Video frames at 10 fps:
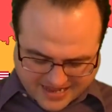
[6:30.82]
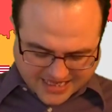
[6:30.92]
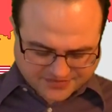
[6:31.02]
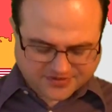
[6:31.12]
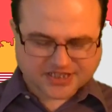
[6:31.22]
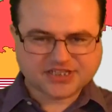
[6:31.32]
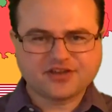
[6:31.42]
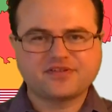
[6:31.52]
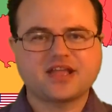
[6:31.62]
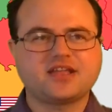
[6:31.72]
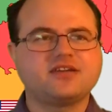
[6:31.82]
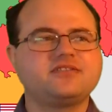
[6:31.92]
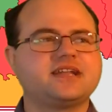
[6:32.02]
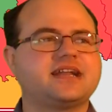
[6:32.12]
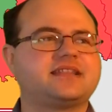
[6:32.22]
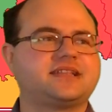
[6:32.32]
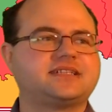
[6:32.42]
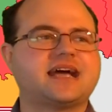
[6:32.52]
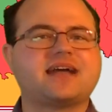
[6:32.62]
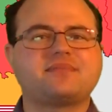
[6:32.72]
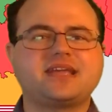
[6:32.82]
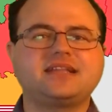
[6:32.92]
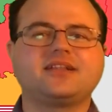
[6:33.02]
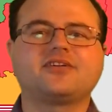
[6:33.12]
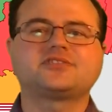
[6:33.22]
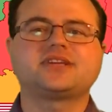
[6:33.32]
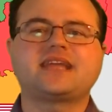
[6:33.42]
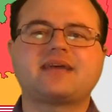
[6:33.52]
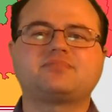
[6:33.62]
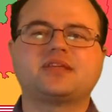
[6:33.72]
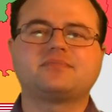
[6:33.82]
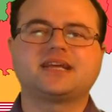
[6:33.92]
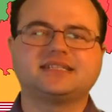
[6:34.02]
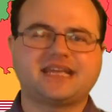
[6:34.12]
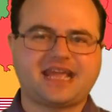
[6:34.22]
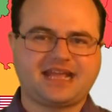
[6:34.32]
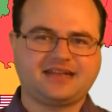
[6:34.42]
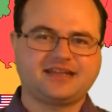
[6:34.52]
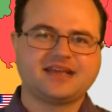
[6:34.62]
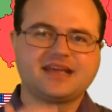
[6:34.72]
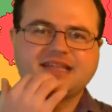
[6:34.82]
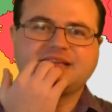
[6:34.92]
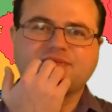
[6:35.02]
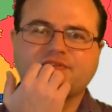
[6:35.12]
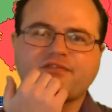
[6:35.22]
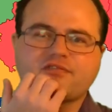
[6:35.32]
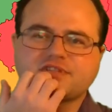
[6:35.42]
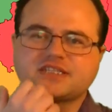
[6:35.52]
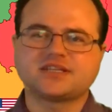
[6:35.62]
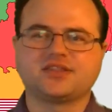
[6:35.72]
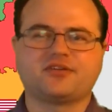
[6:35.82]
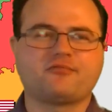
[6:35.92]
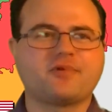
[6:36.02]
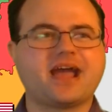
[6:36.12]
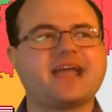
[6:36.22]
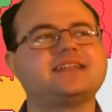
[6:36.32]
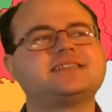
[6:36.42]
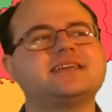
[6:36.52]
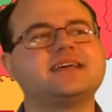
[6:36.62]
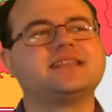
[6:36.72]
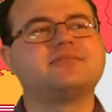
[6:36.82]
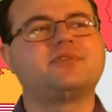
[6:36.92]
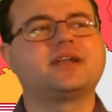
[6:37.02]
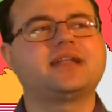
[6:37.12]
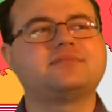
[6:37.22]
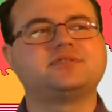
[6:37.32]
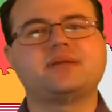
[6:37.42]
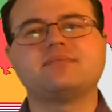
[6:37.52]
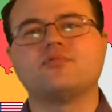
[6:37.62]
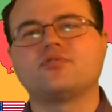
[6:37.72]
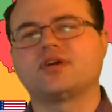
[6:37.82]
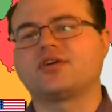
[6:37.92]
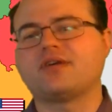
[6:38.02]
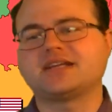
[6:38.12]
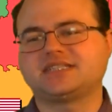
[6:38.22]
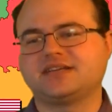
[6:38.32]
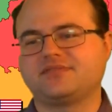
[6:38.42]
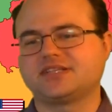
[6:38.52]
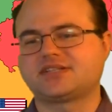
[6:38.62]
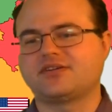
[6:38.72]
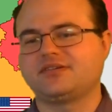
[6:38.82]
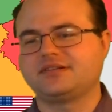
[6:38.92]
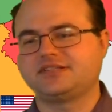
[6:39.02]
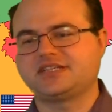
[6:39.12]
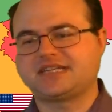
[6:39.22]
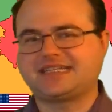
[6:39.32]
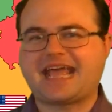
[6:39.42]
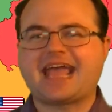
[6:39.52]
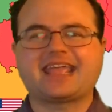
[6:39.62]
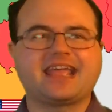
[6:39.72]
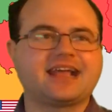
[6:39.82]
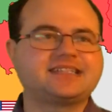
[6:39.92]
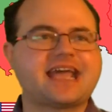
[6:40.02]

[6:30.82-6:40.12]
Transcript: As for the Soviet Union at the time, he largely kept them contained. There were forces on the right that wanted him to be more aggressive and start just attacking.